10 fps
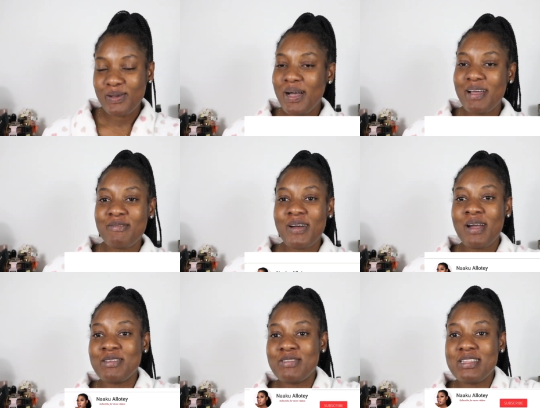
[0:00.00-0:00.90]
However,
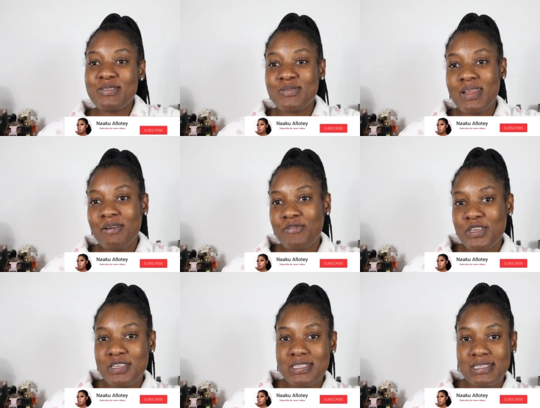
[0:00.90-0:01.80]
I really do love for
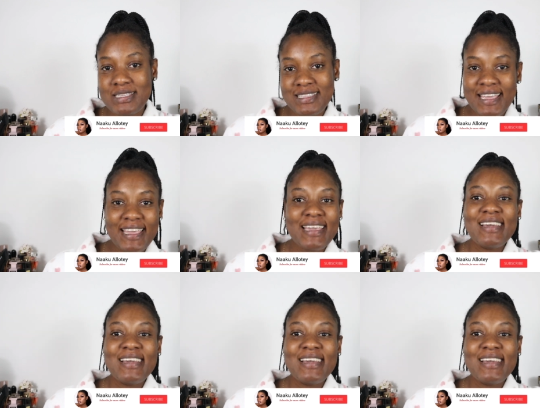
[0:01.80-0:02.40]
you to stay,